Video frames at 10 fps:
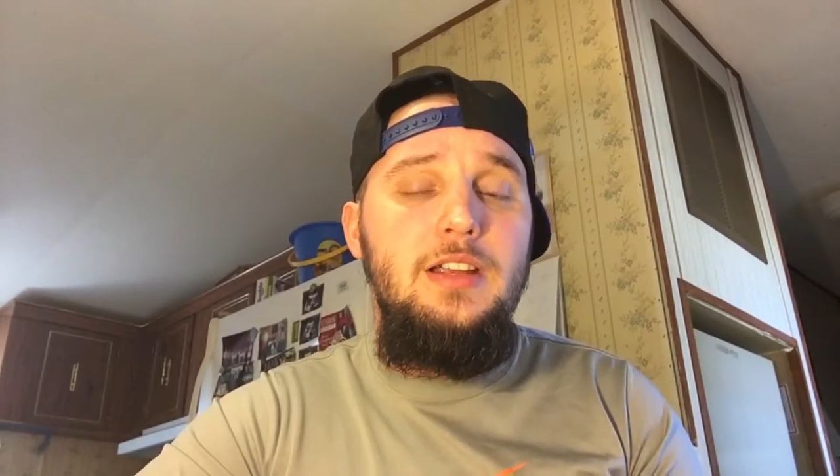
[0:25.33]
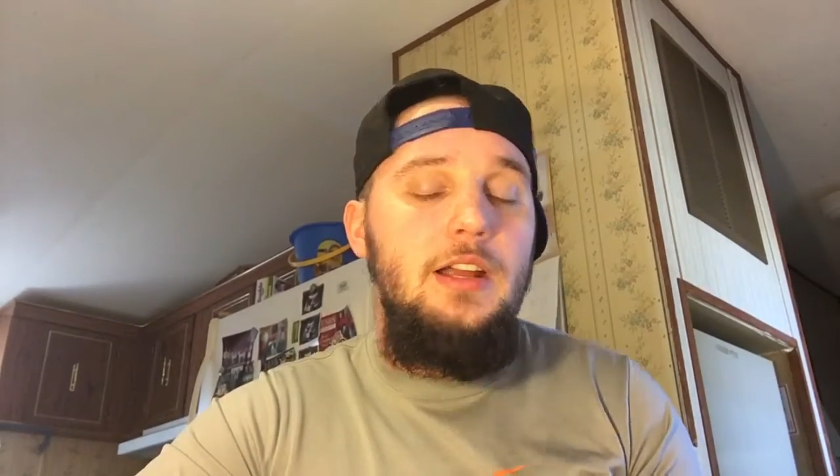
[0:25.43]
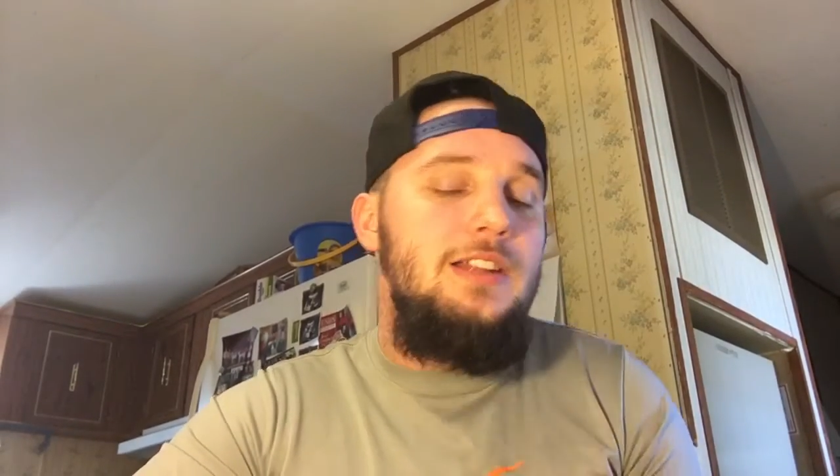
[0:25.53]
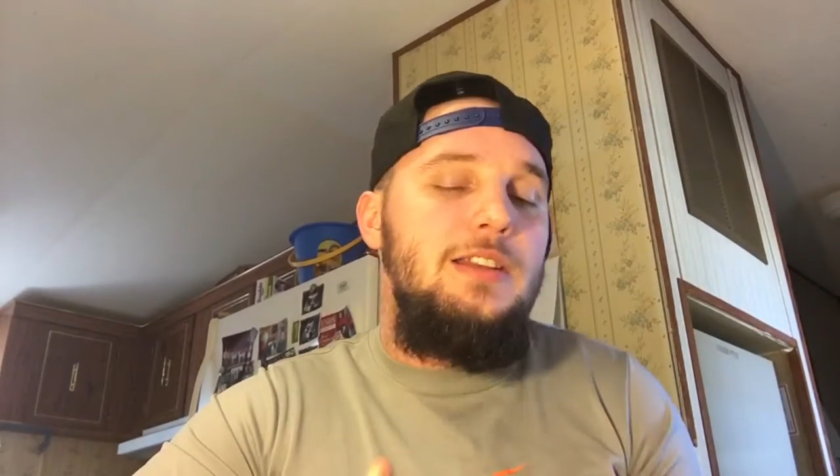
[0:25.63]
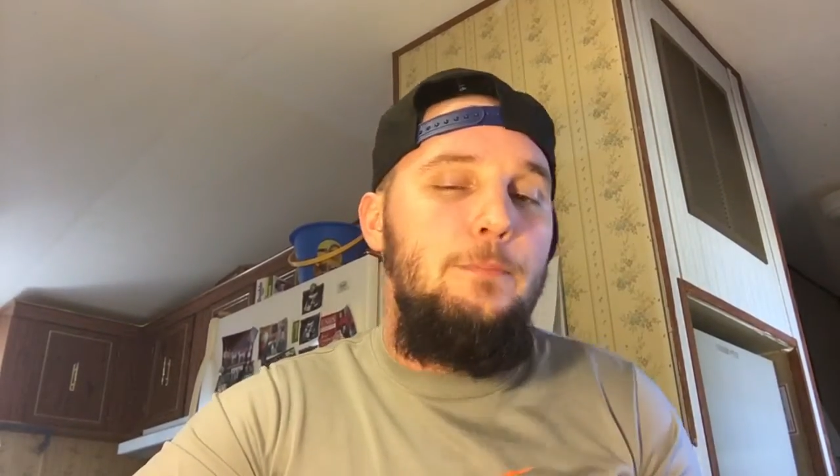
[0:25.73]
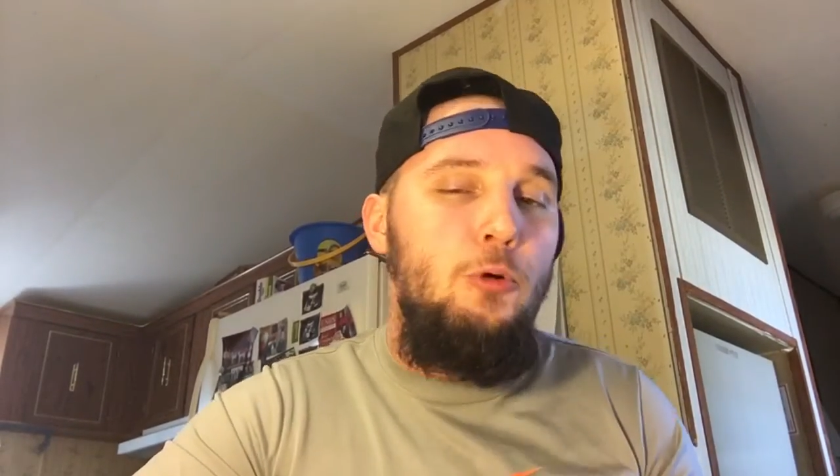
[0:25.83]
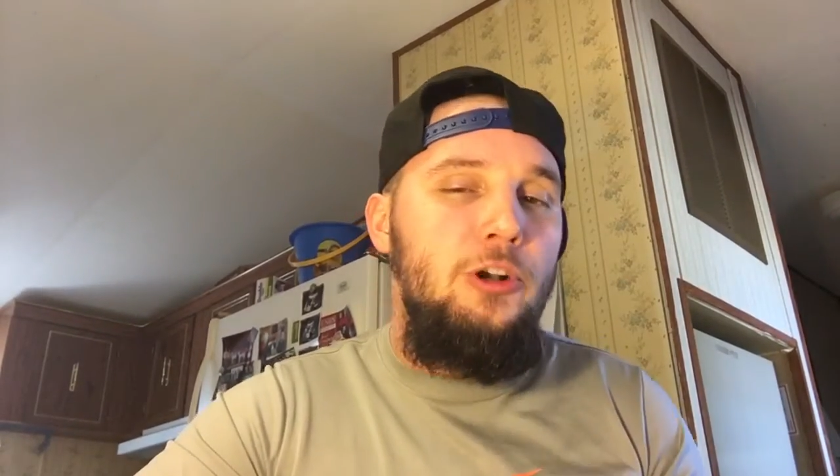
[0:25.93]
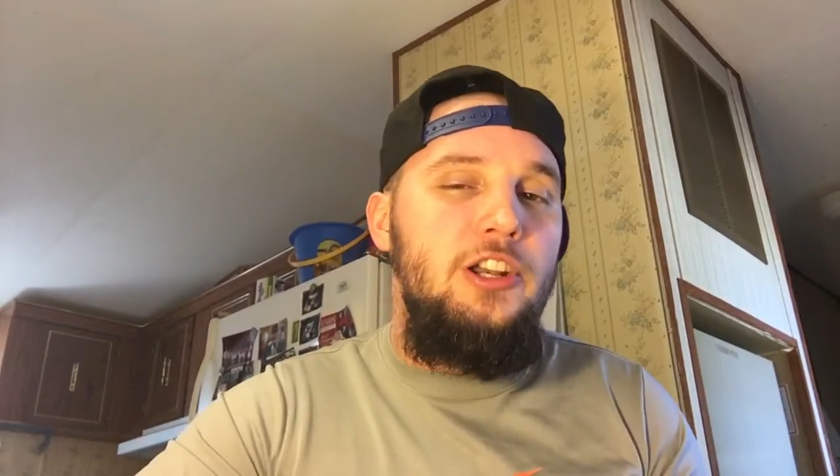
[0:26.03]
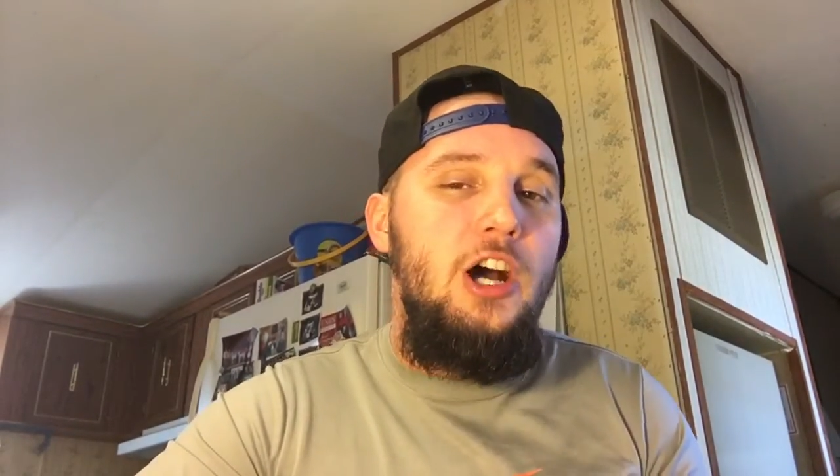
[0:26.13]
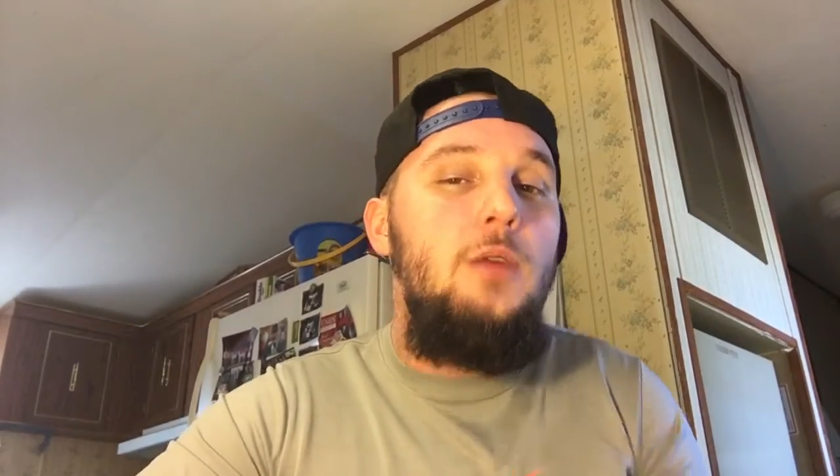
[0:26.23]
And it's
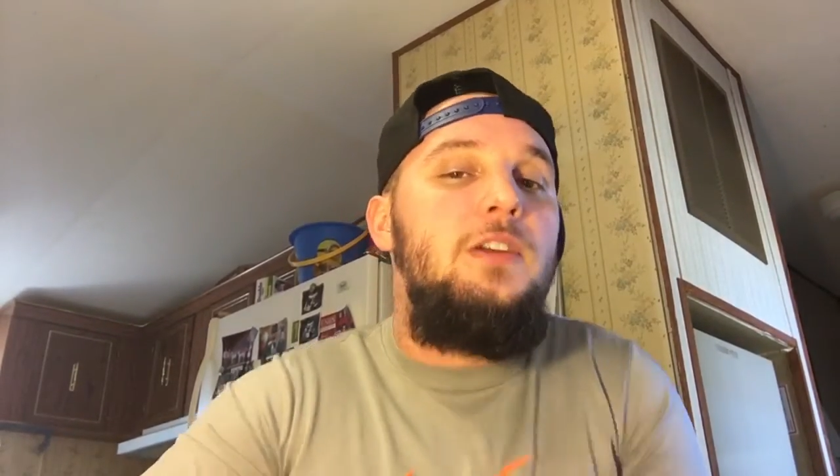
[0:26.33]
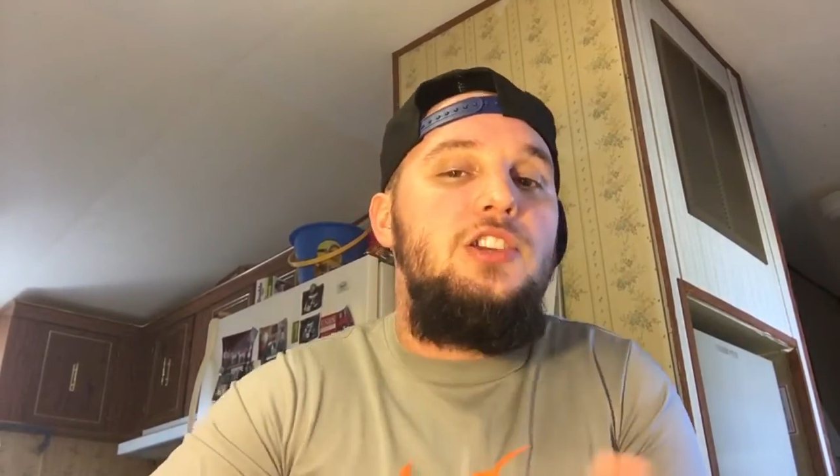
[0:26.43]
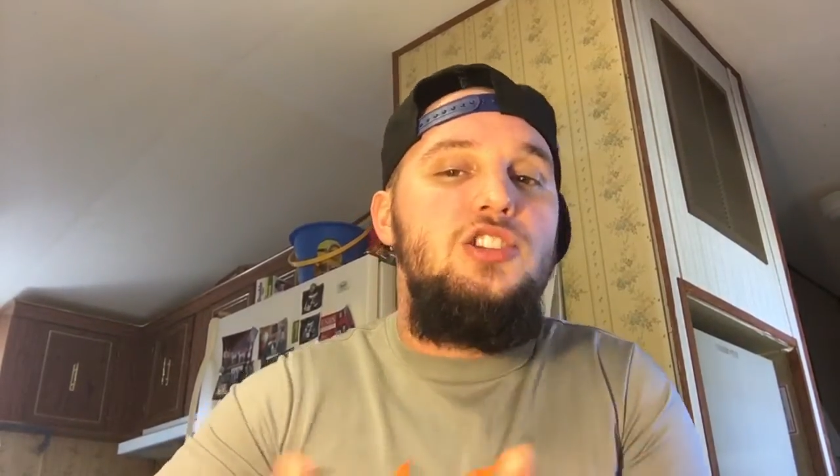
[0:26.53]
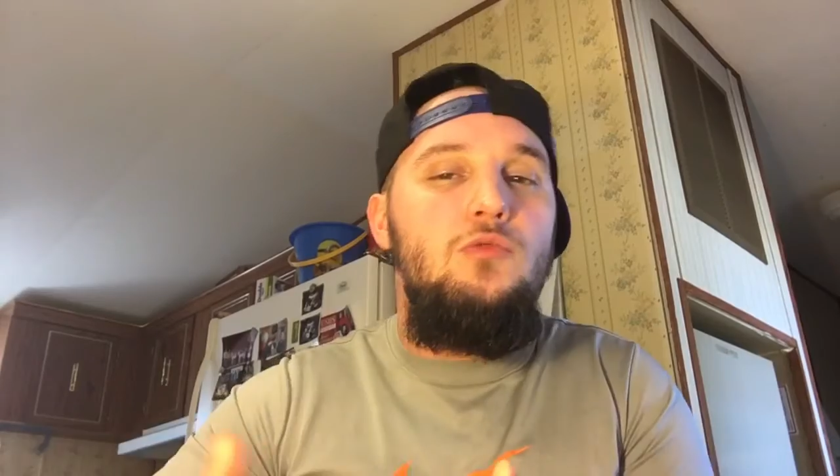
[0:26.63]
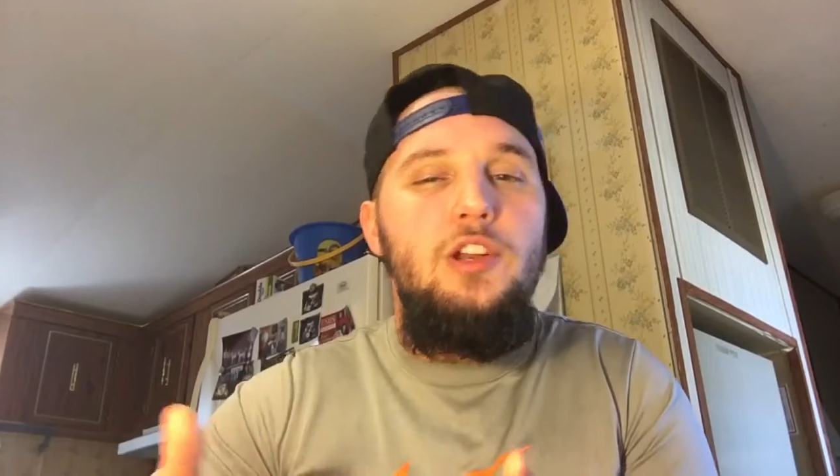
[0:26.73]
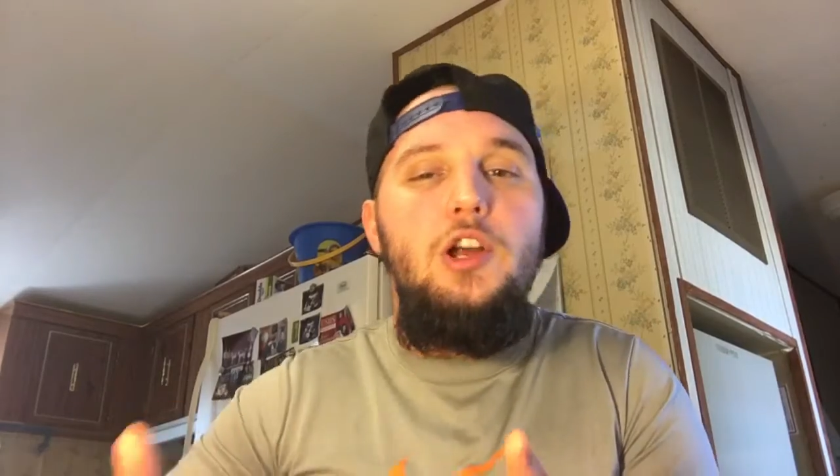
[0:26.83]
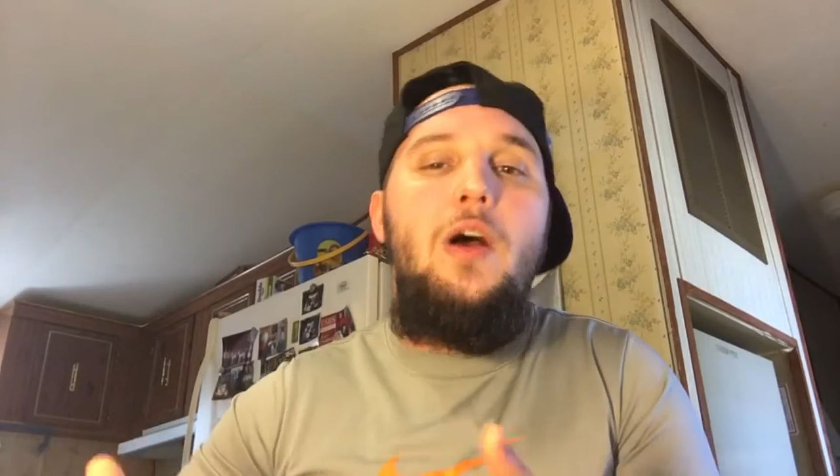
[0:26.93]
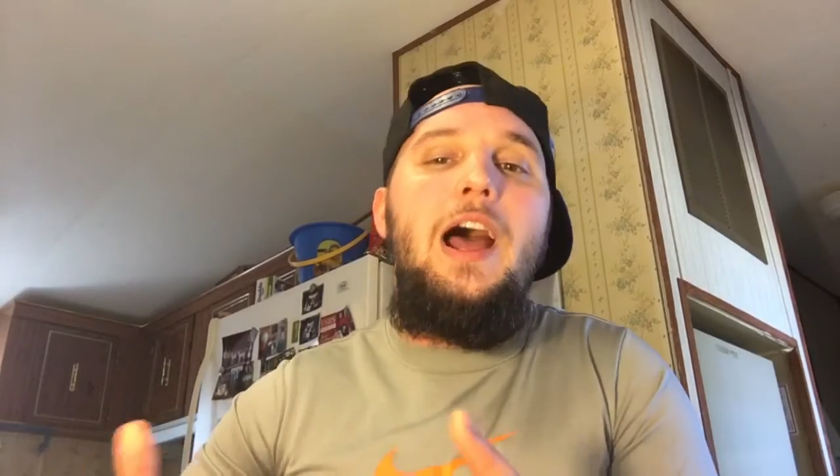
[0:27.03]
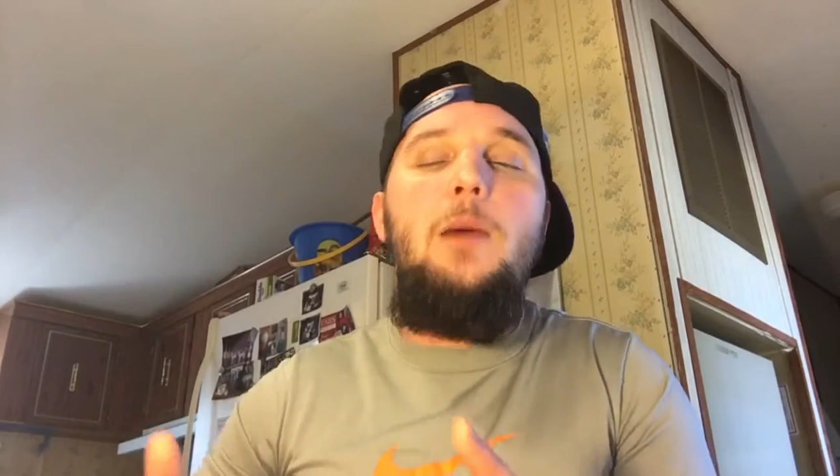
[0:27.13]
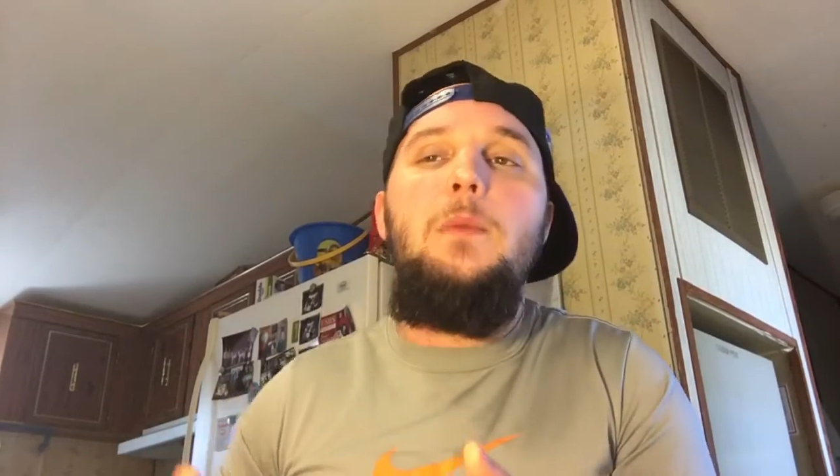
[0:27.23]
important to know because you want to know
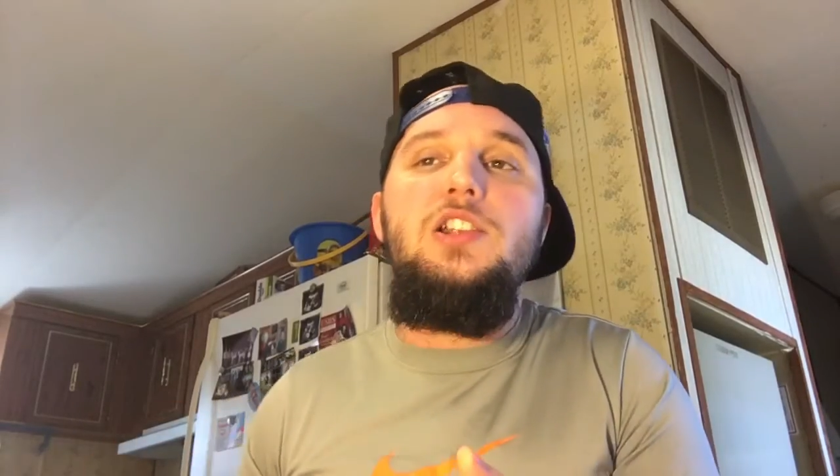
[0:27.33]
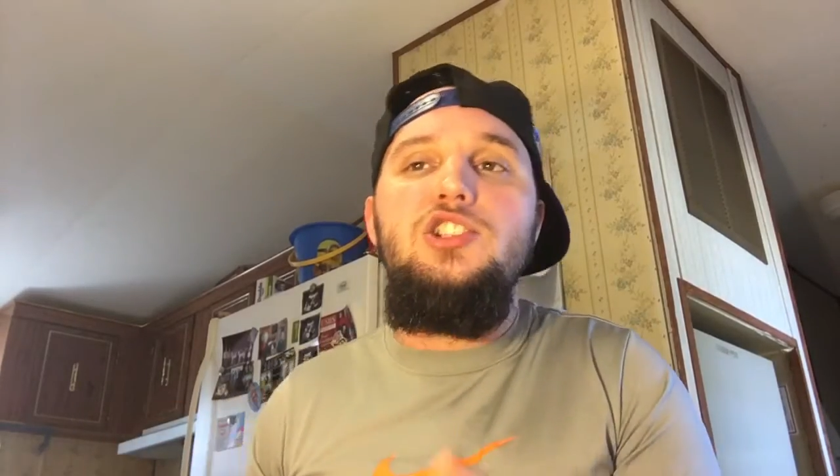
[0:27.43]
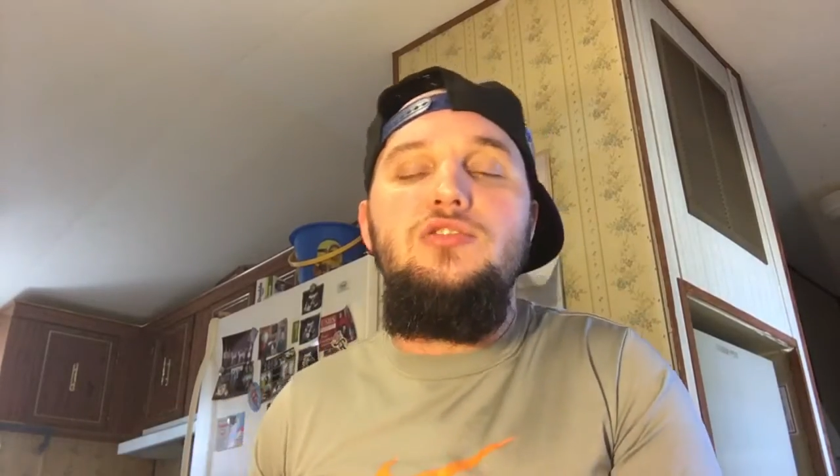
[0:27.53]
how much